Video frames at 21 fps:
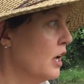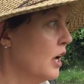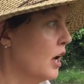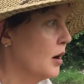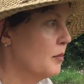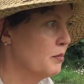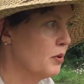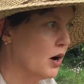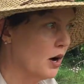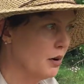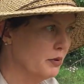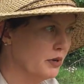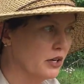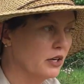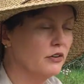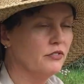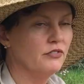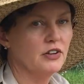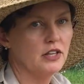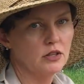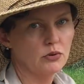I'm probably going
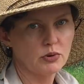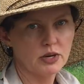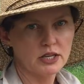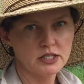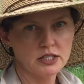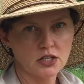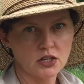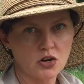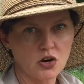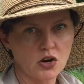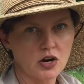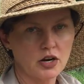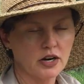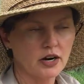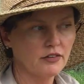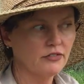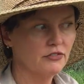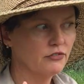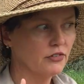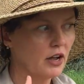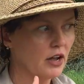to feed the rest of the garden.
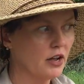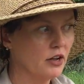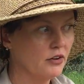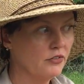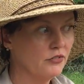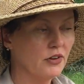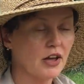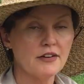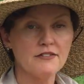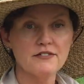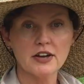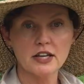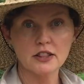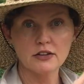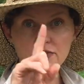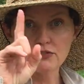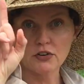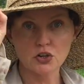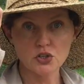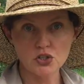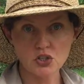I fed the
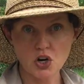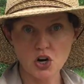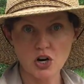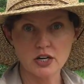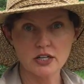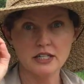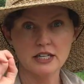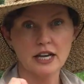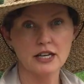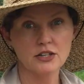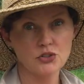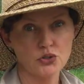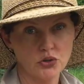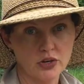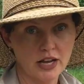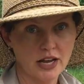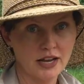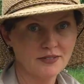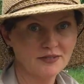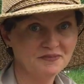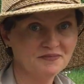first garden
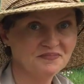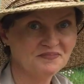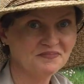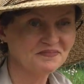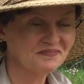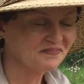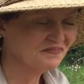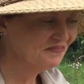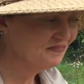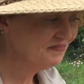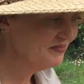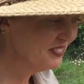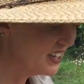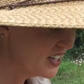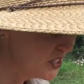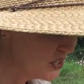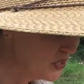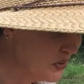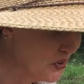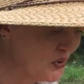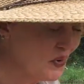yesterday.
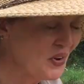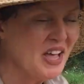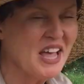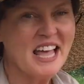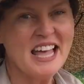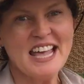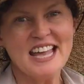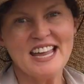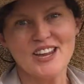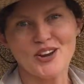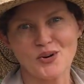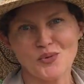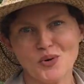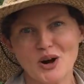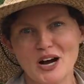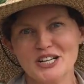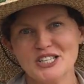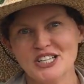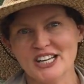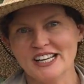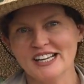So you're
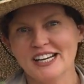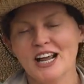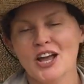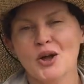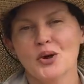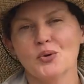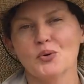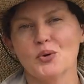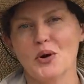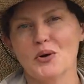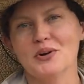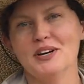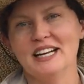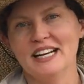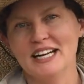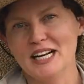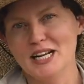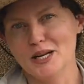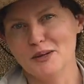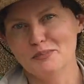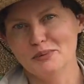watching Growing and
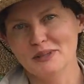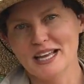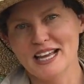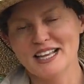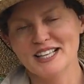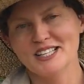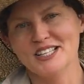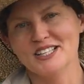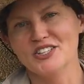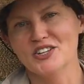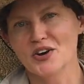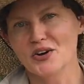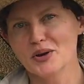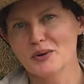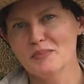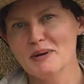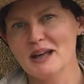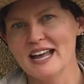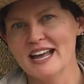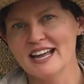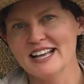Eating Plants in Yoga
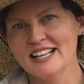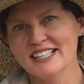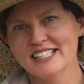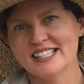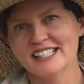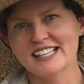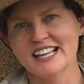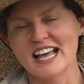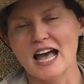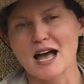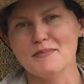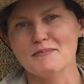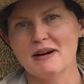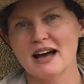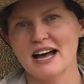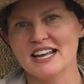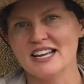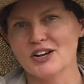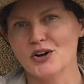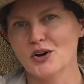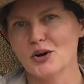Pants at My
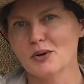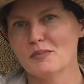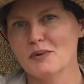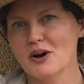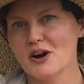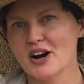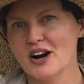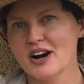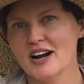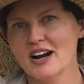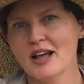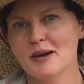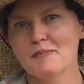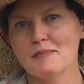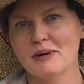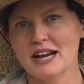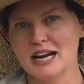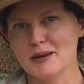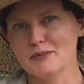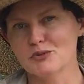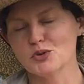Yoga Barn.
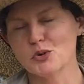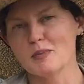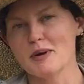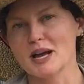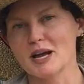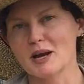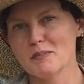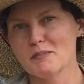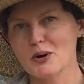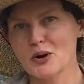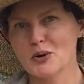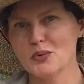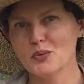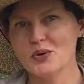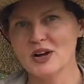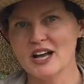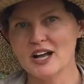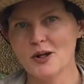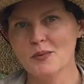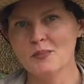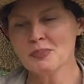My name's Rebecca
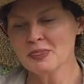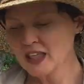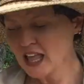Birdwell.